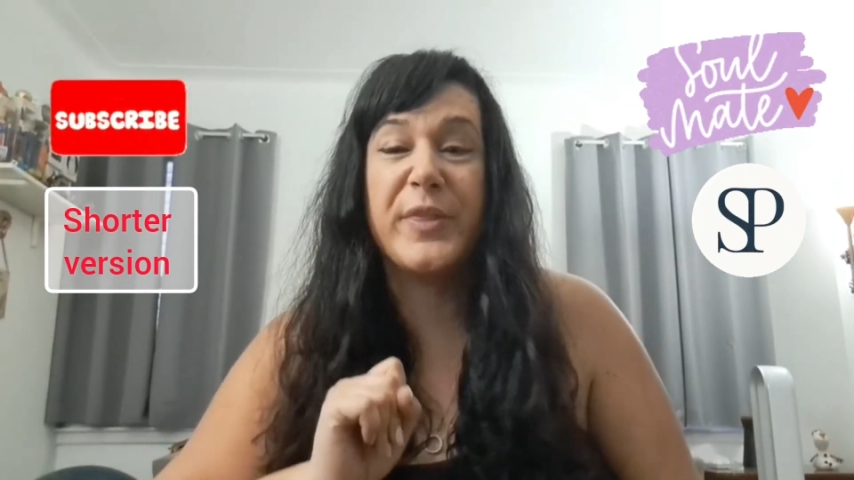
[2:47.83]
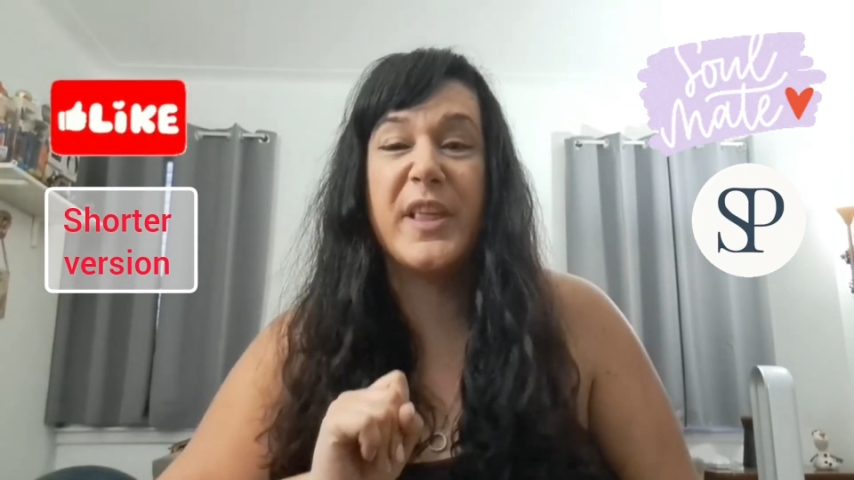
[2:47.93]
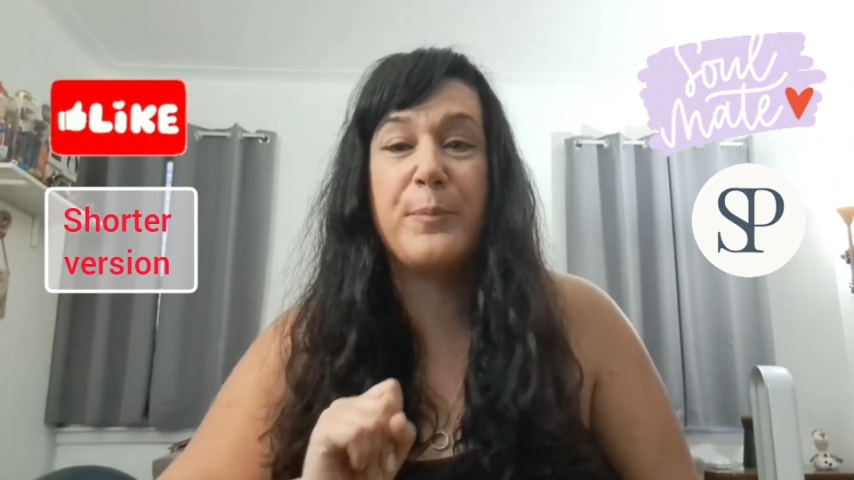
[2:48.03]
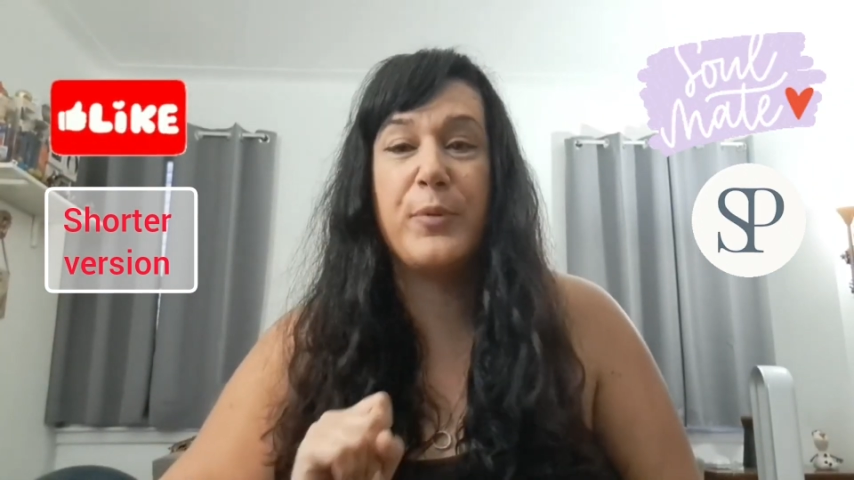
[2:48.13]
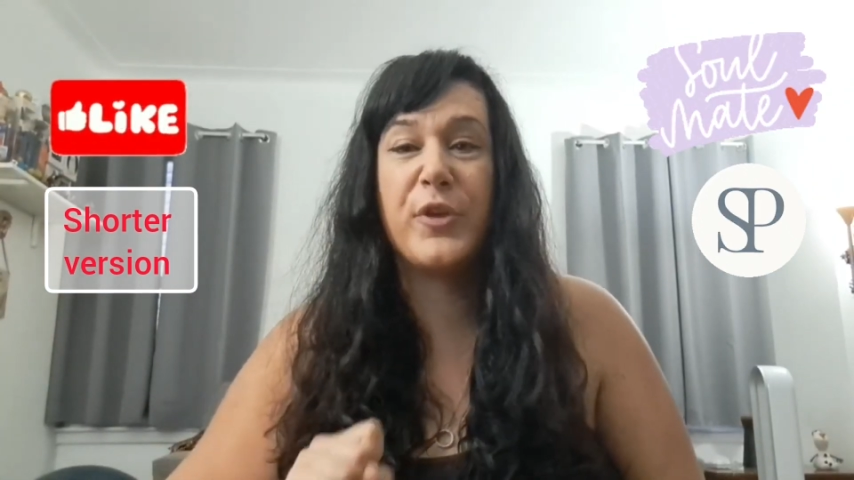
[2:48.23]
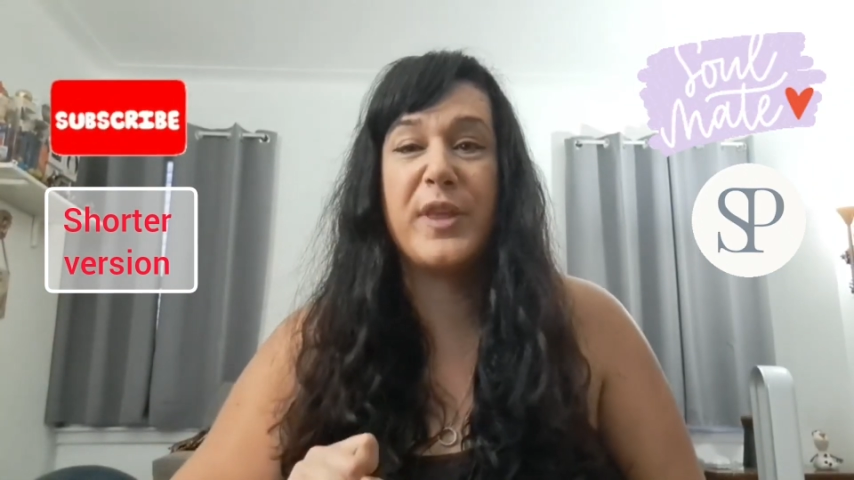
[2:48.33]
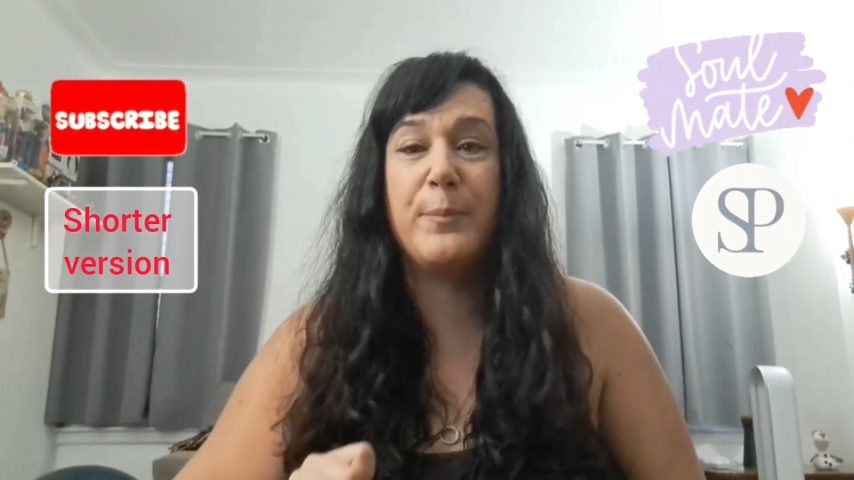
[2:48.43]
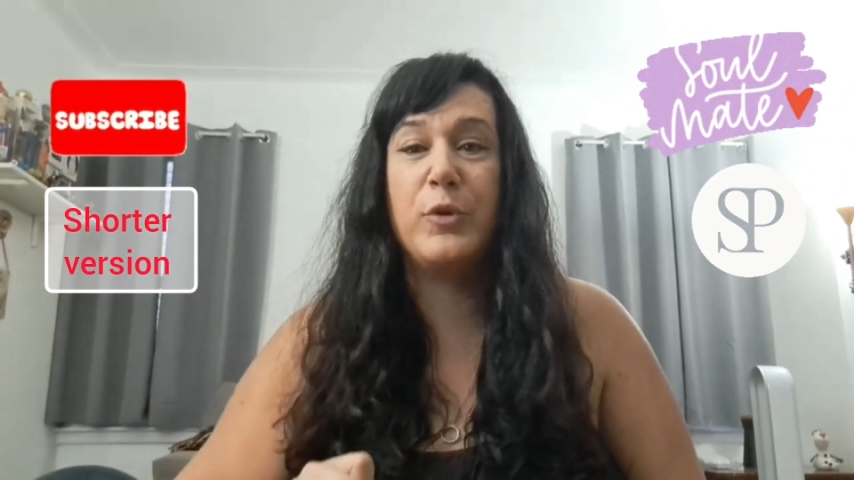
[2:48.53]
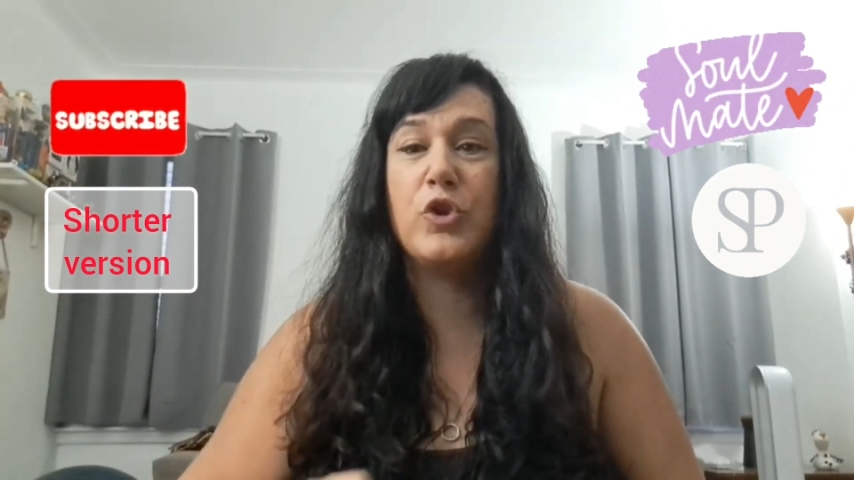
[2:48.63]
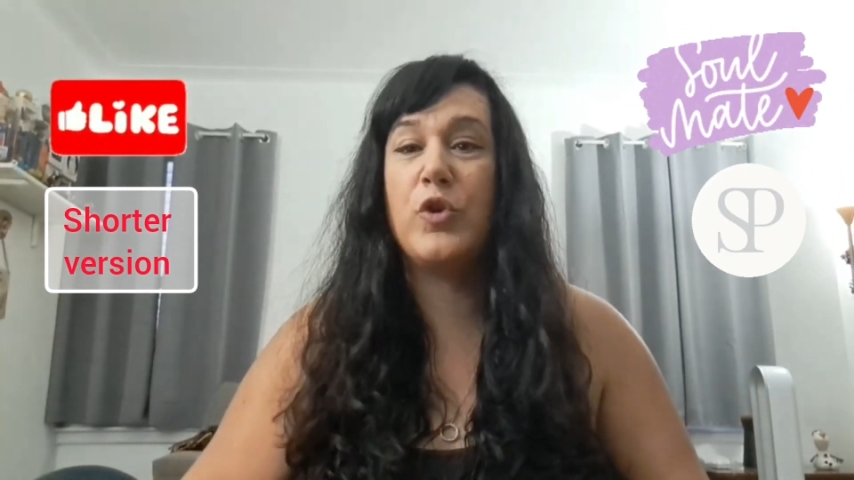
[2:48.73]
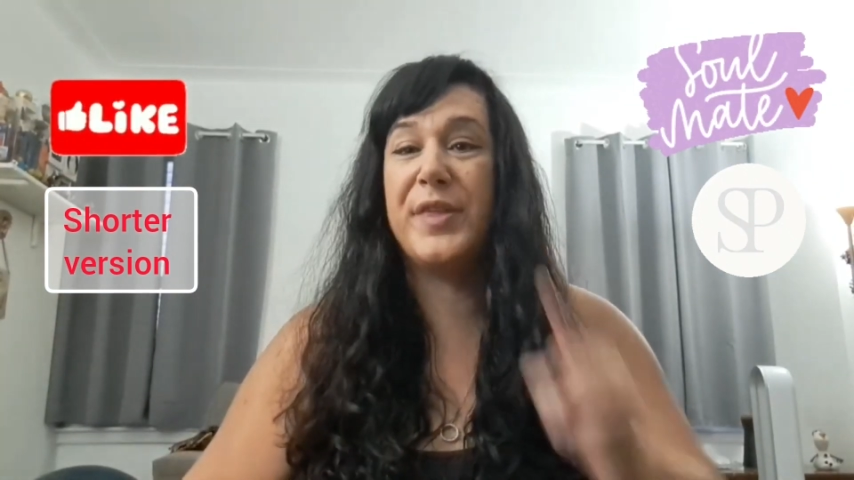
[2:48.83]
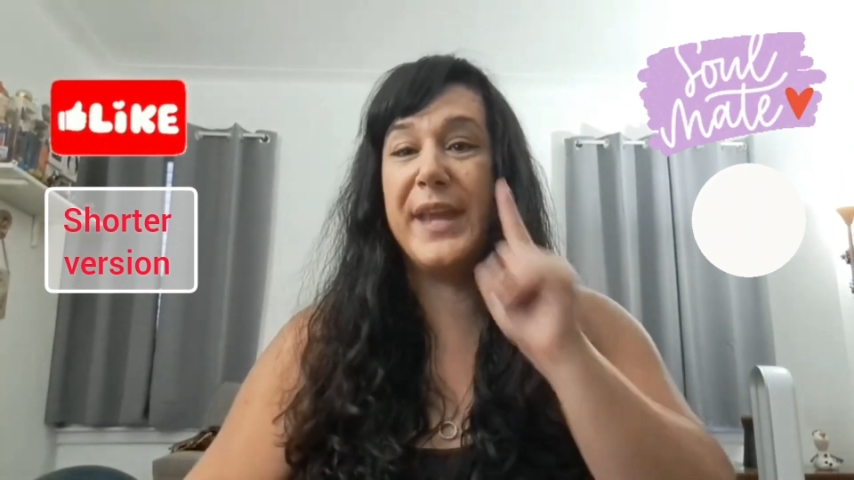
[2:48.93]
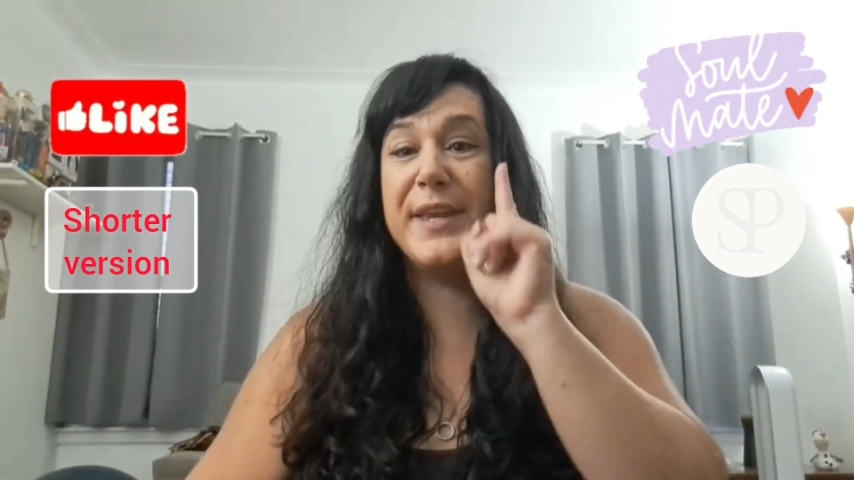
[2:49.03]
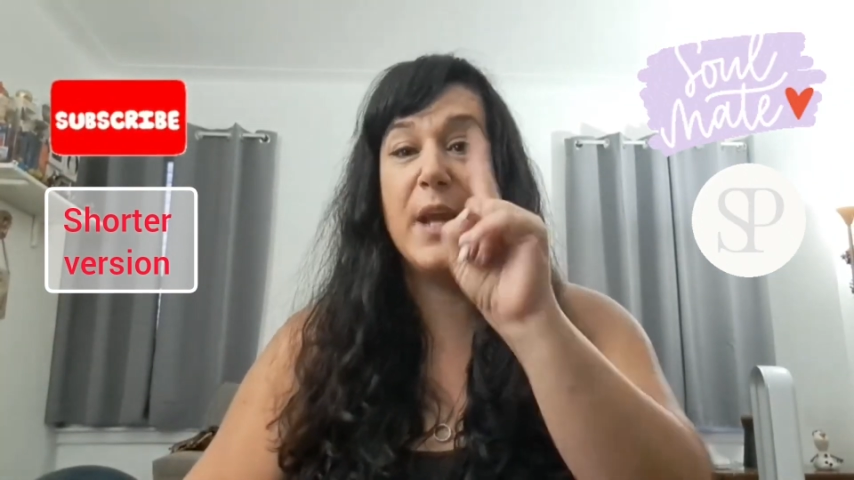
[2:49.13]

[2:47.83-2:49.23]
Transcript: This person puts you as their